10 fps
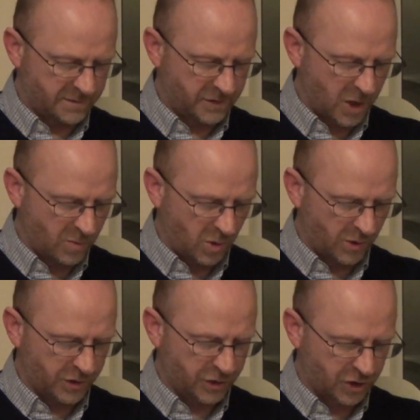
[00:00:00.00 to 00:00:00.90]
no
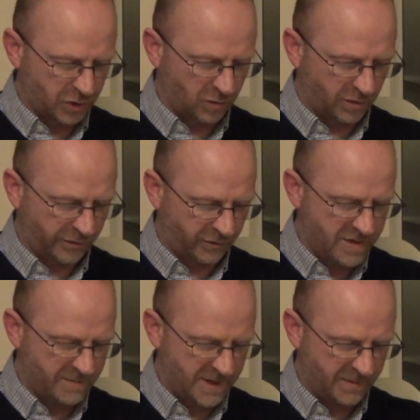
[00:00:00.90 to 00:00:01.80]
more than two or
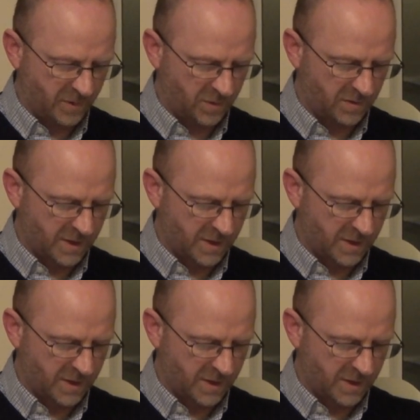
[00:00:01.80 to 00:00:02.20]
three people